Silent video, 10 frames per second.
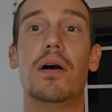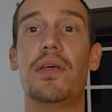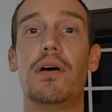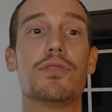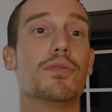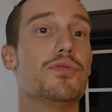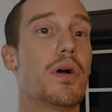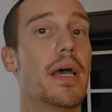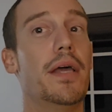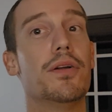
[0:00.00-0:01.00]
They also
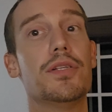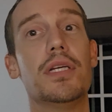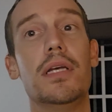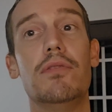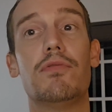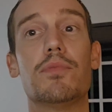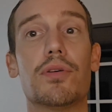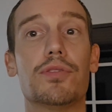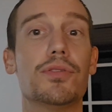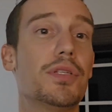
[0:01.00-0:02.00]
draw energy from
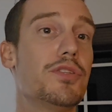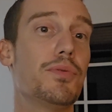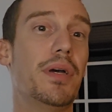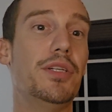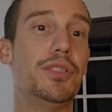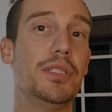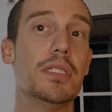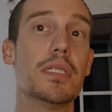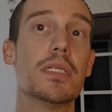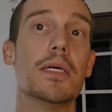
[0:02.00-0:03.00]
social
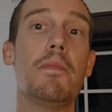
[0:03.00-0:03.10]
situations.